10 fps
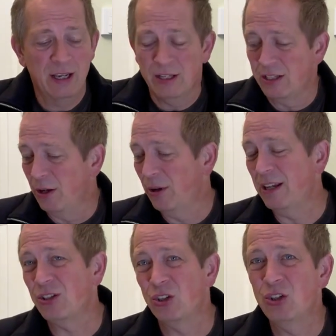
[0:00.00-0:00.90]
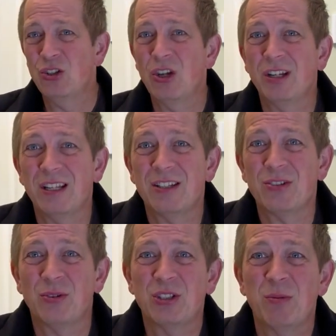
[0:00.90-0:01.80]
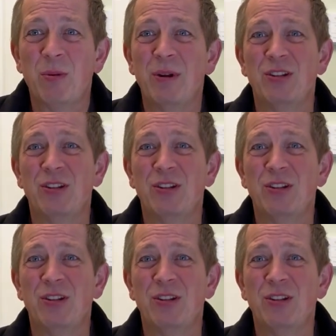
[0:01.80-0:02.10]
So it's a good idea to supplement